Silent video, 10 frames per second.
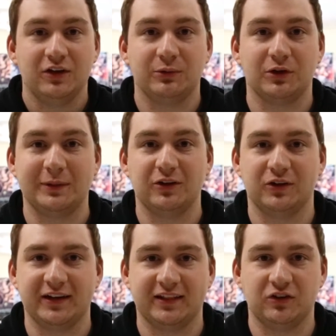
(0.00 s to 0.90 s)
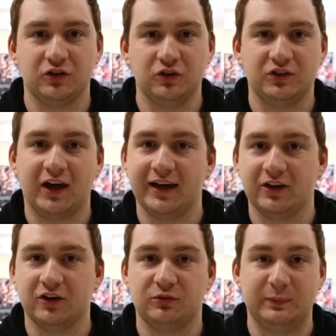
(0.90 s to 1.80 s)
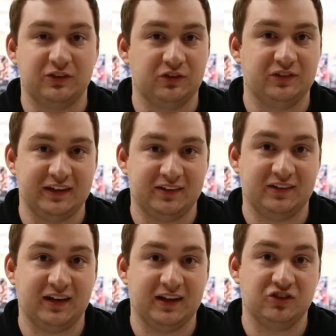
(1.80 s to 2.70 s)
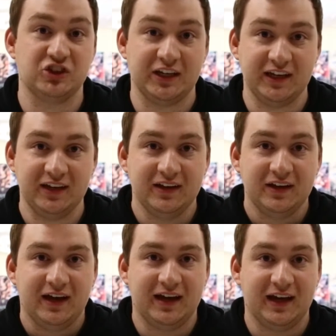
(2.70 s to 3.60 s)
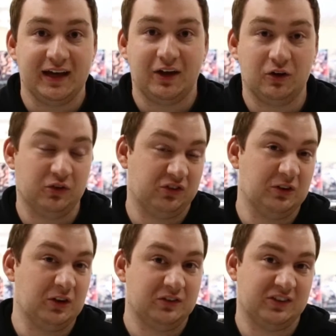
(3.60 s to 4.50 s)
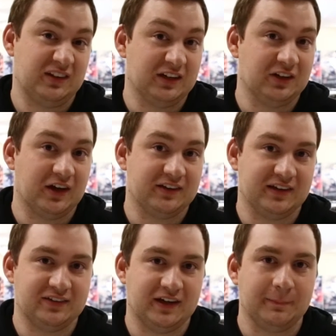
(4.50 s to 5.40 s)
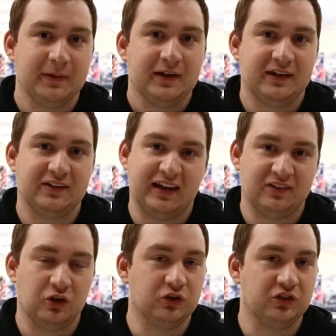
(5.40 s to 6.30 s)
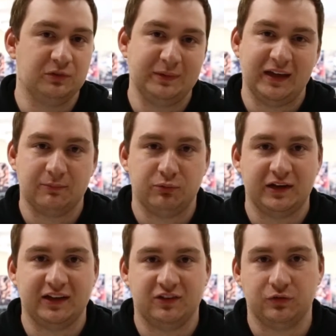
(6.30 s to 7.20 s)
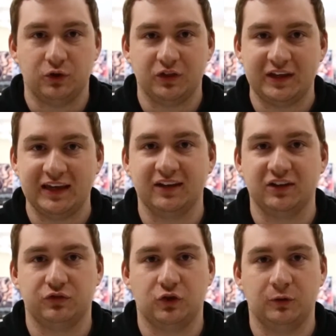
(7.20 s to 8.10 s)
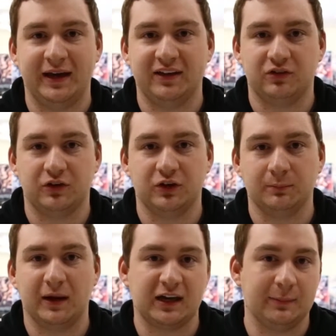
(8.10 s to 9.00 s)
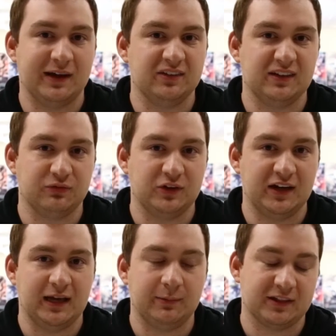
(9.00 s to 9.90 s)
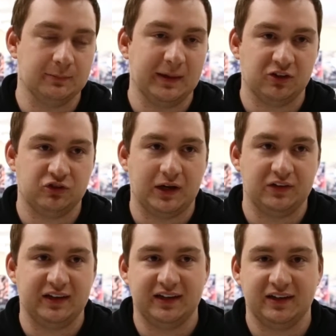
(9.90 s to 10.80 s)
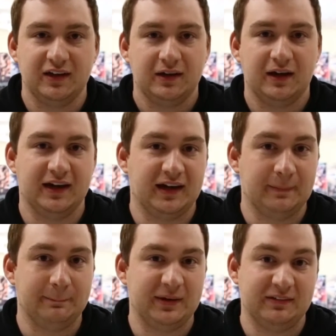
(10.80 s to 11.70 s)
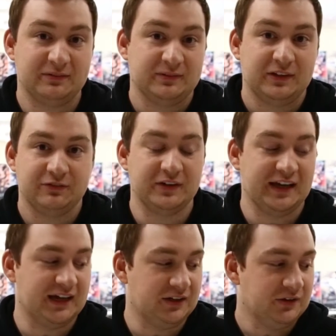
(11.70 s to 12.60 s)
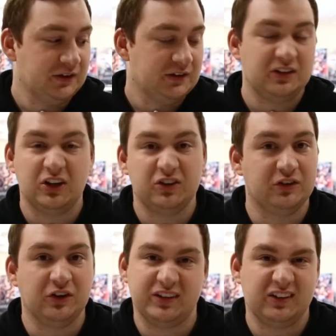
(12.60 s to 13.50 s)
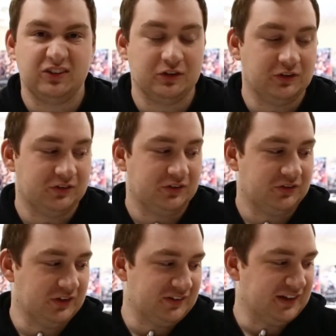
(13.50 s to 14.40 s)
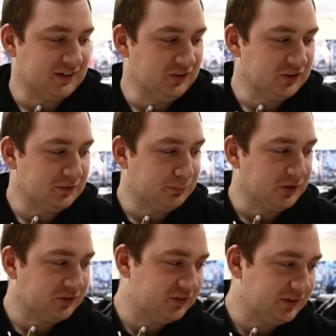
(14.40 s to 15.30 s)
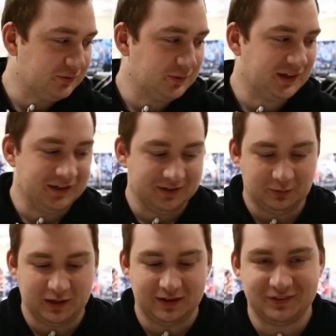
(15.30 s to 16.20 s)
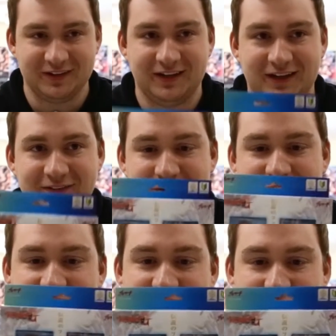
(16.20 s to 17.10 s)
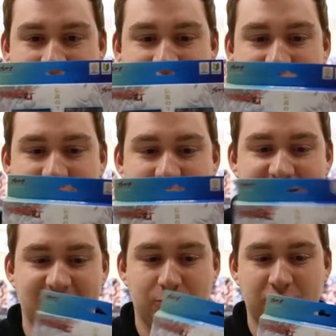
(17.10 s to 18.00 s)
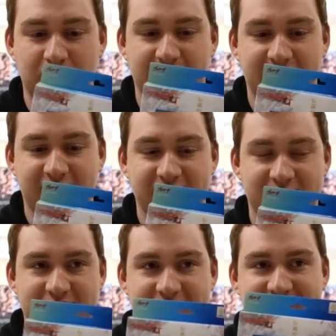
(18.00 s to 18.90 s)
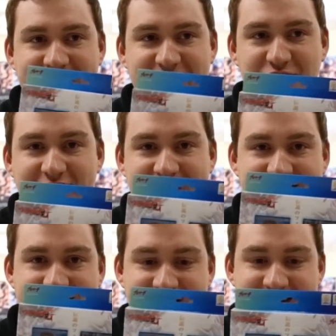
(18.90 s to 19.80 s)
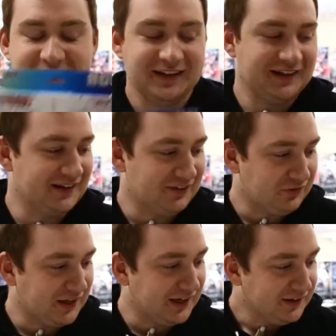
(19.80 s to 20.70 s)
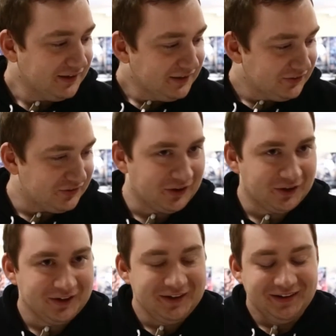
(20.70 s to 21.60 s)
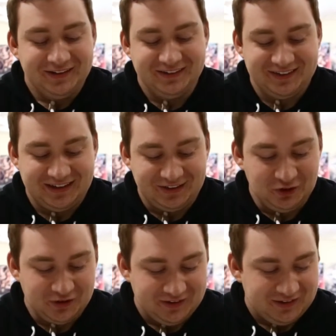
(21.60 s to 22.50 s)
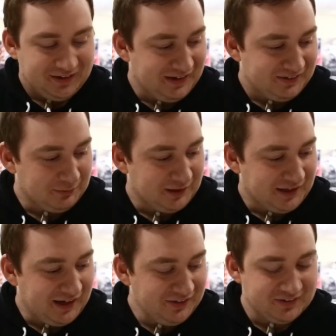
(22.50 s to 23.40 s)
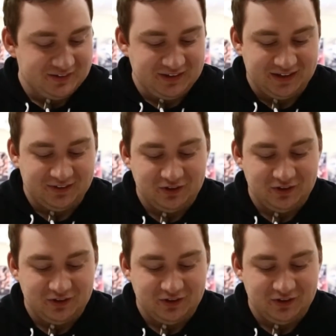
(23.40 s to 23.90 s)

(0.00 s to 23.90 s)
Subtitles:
We're going to be looking at the new DAIGO Special Set G. Also, just letting you guys heads up, it has no news to be pronounced for the English format, so it might come out as a different name like the Mega Trial deck. But for now, no such news. So let's take a look at the box, shall we? We have the lovely DAIGO on the front with its Priars and then the Sanctuary Guard Arc. Yeah, enough of that. So let's take a look at some of the cards in the set.